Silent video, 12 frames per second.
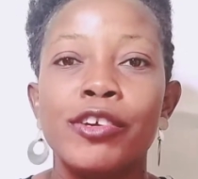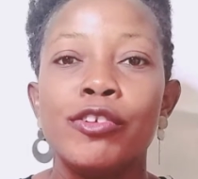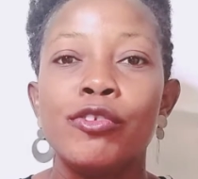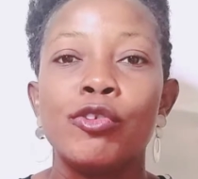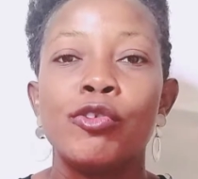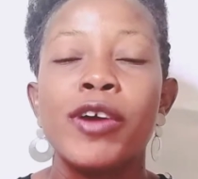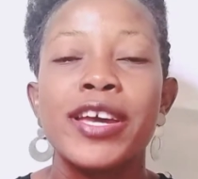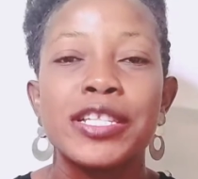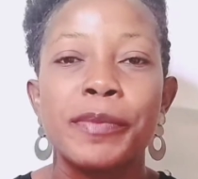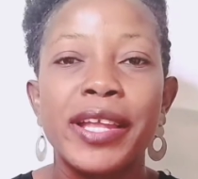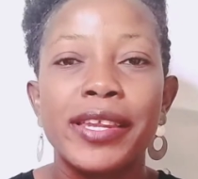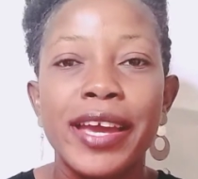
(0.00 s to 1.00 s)
You know, don't
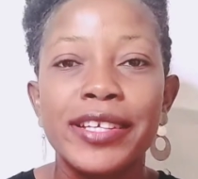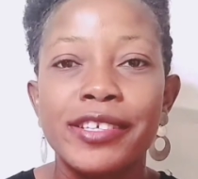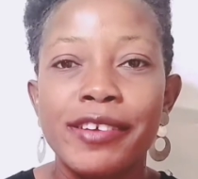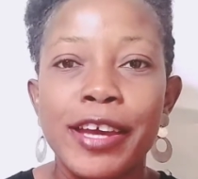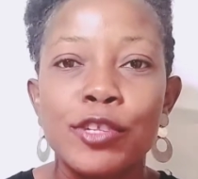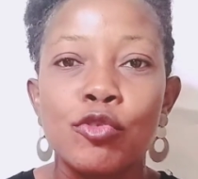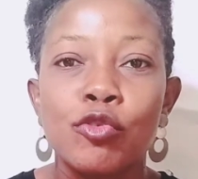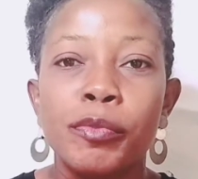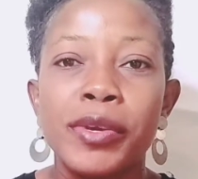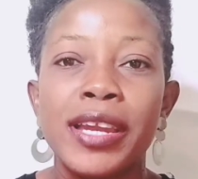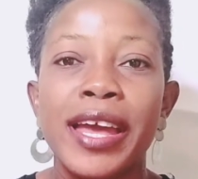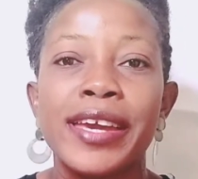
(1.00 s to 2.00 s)
expect Nigeria to
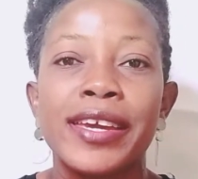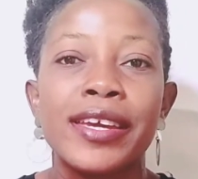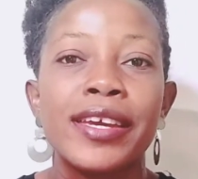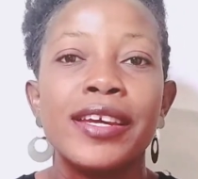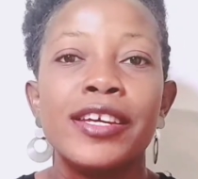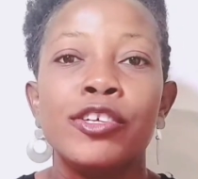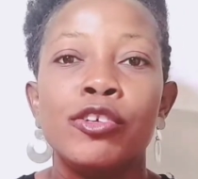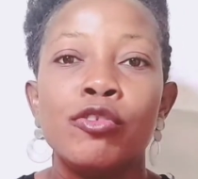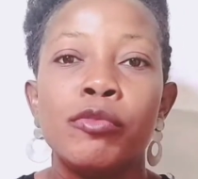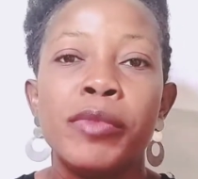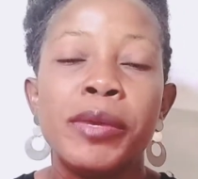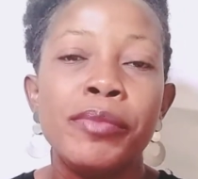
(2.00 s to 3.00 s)
be like, you
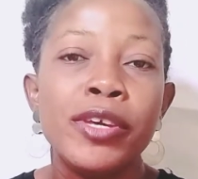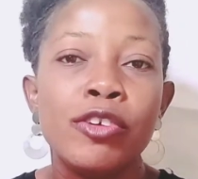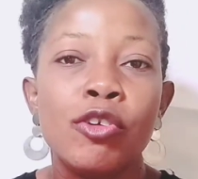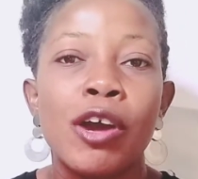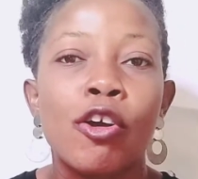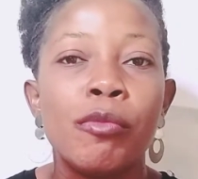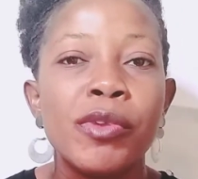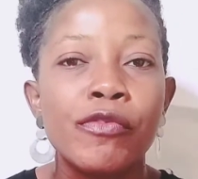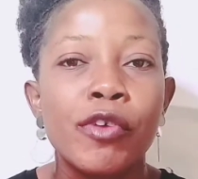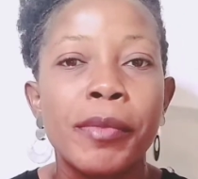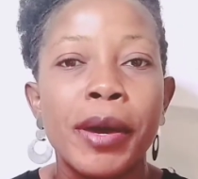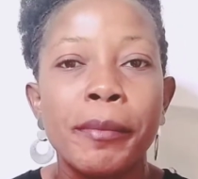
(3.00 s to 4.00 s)
know, maybe you are coming
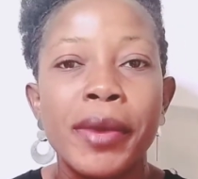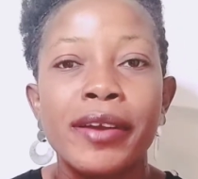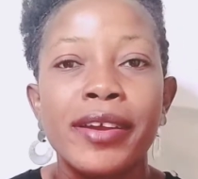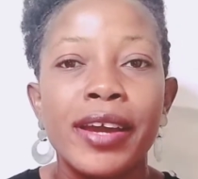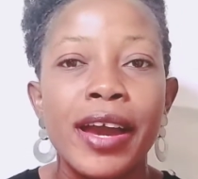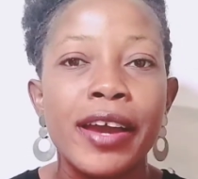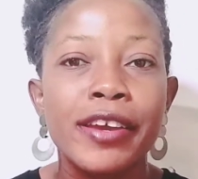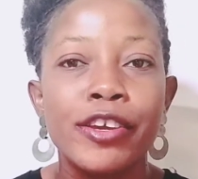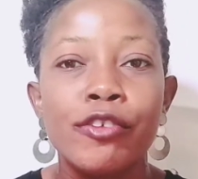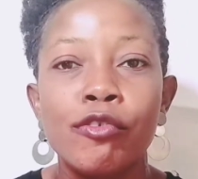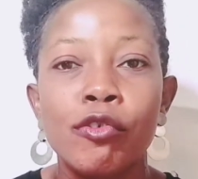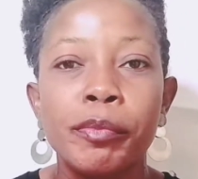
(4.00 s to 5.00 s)
from America,
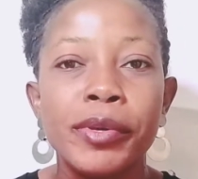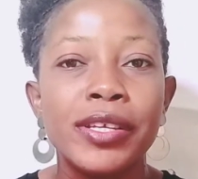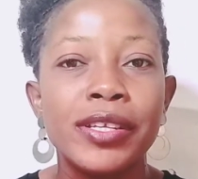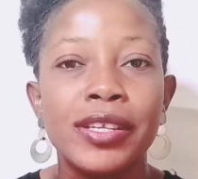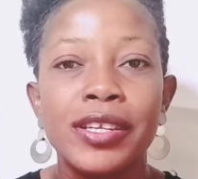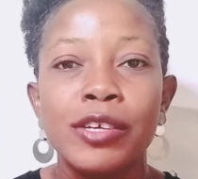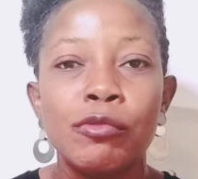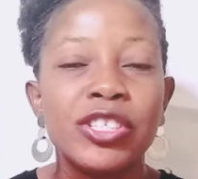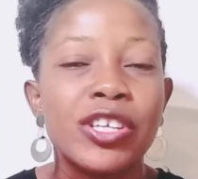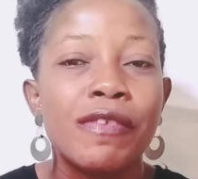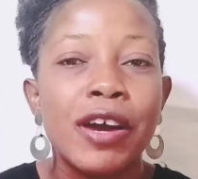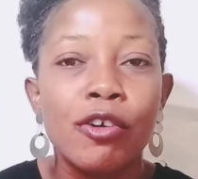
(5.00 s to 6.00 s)
Europe, Italy,
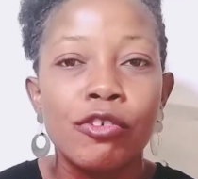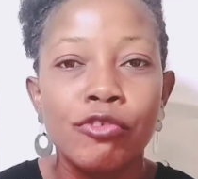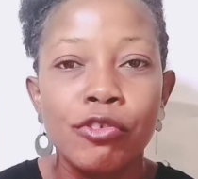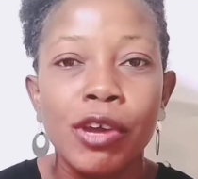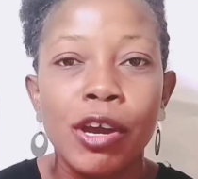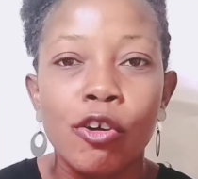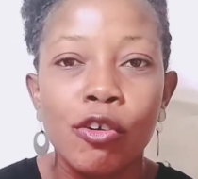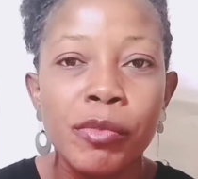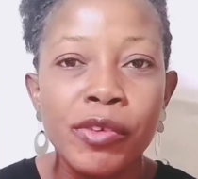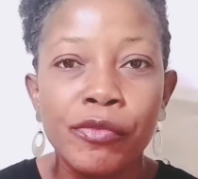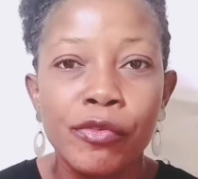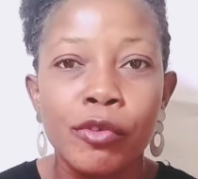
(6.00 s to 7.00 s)
whichever country you are
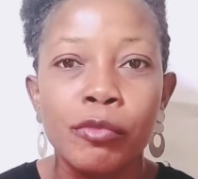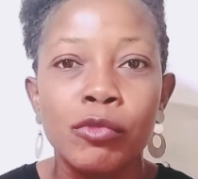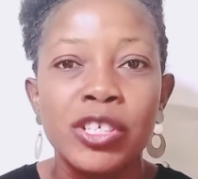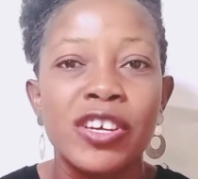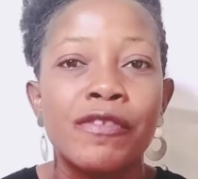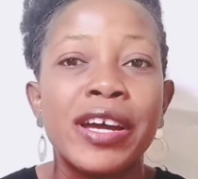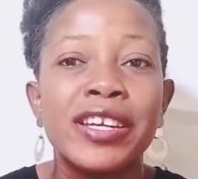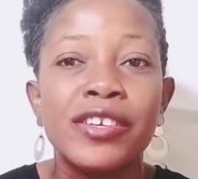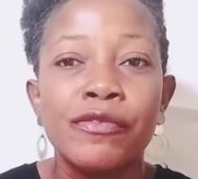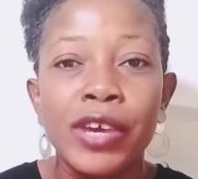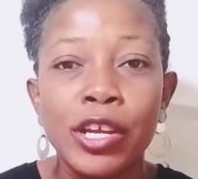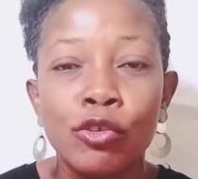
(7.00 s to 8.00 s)
coming from, whichever
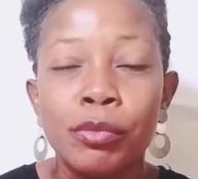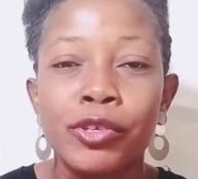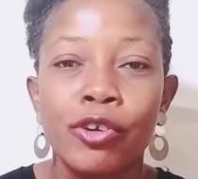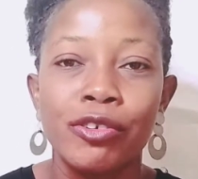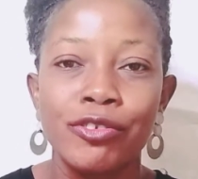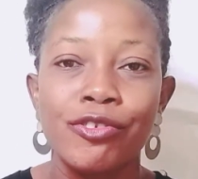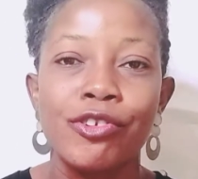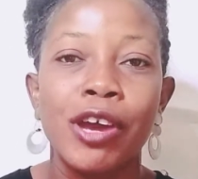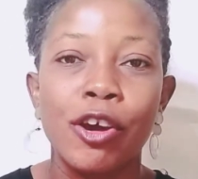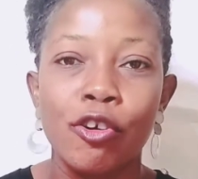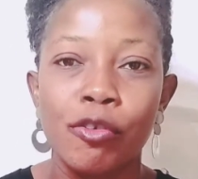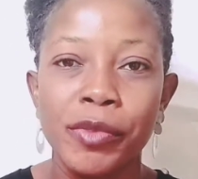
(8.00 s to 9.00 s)
developed country you
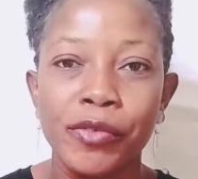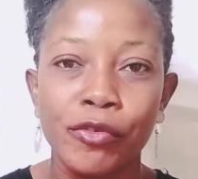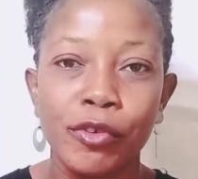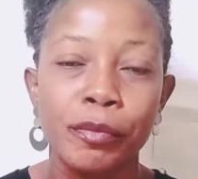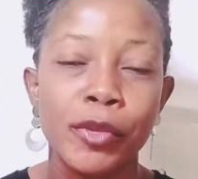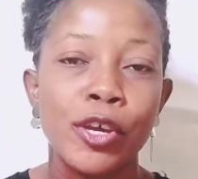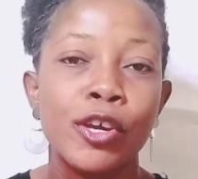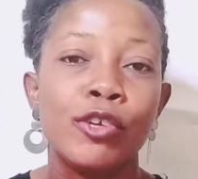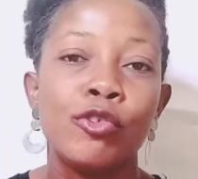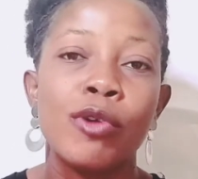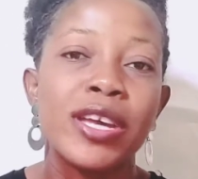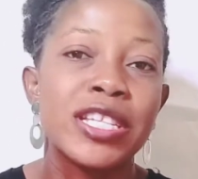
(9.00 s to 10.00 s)
are coming from.
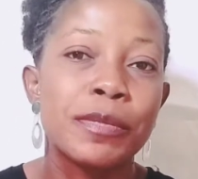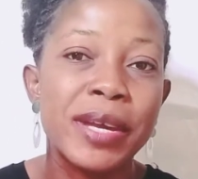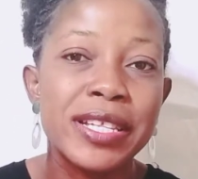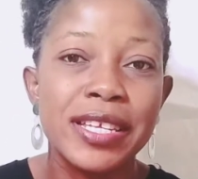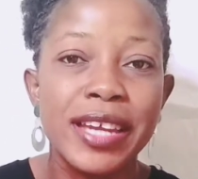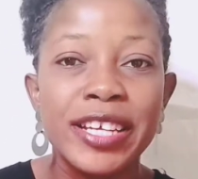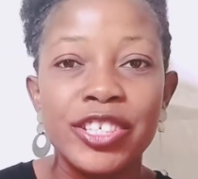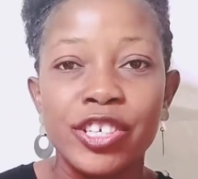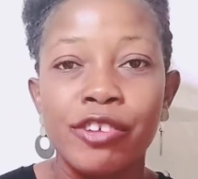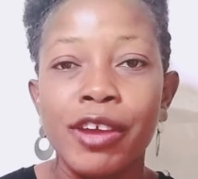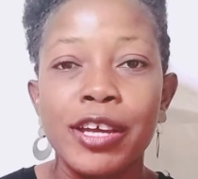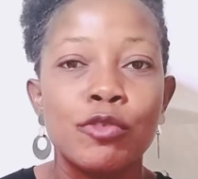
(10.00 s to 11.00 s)
Don't expect
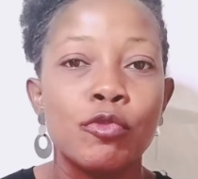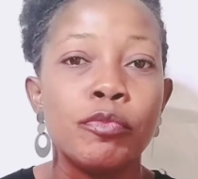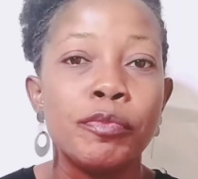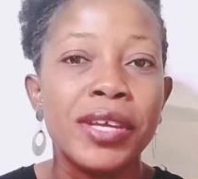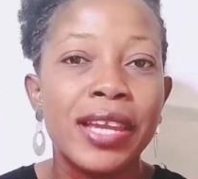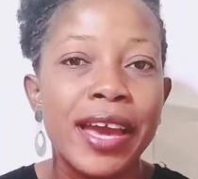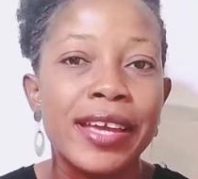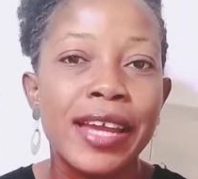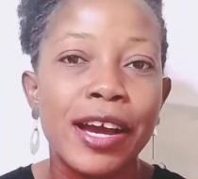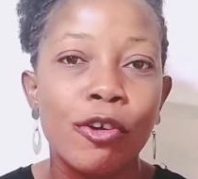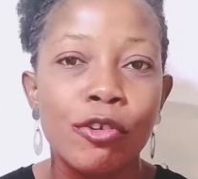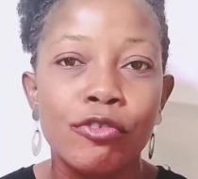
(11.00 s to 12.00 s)
Nigeria to be like
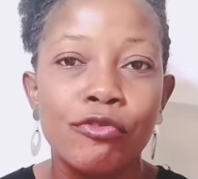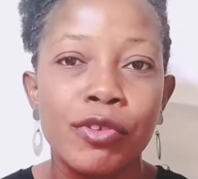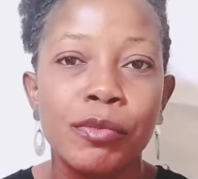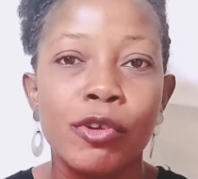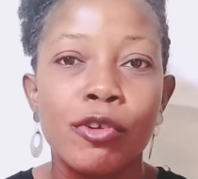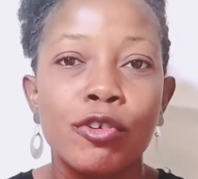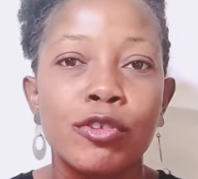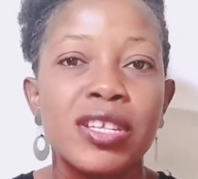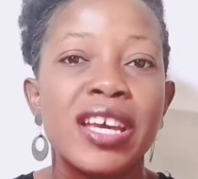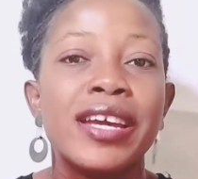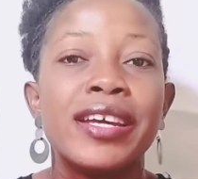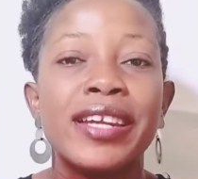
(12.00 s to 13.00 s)
that country, because
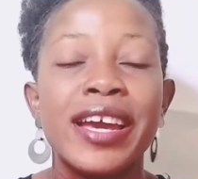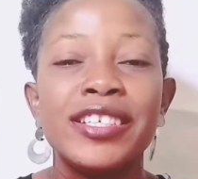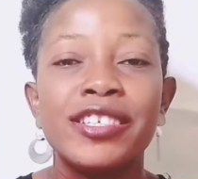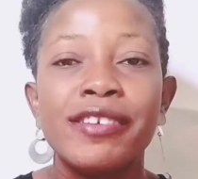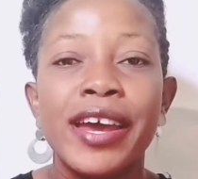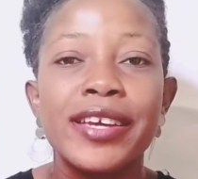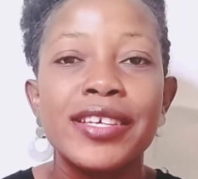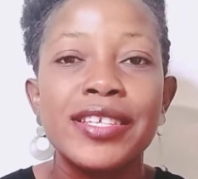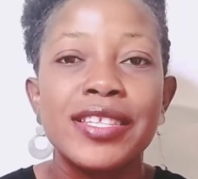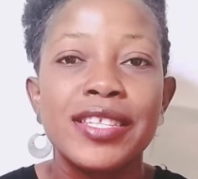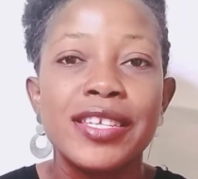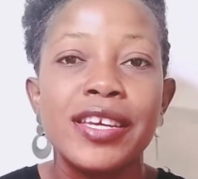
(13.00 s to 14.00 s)
Nigeria
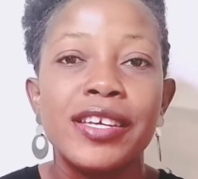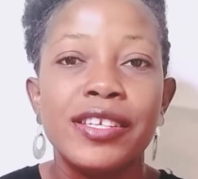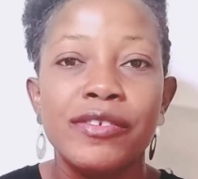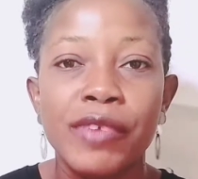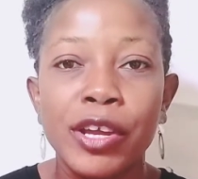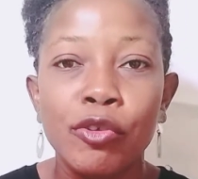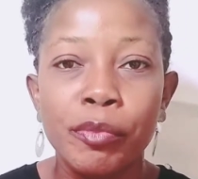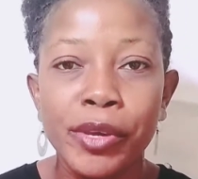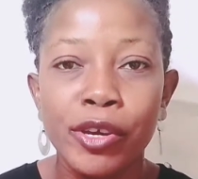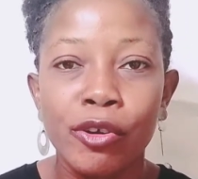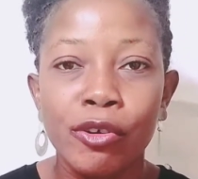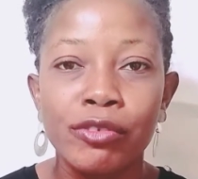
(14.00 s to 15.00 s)
is still a
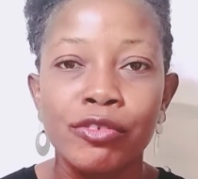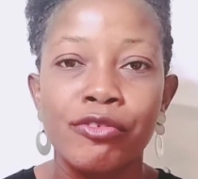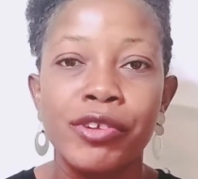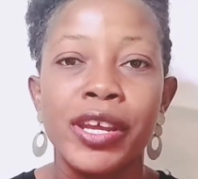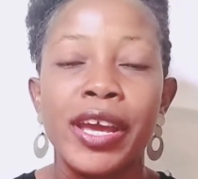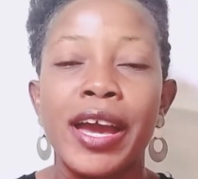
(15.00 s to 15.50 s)
developing country.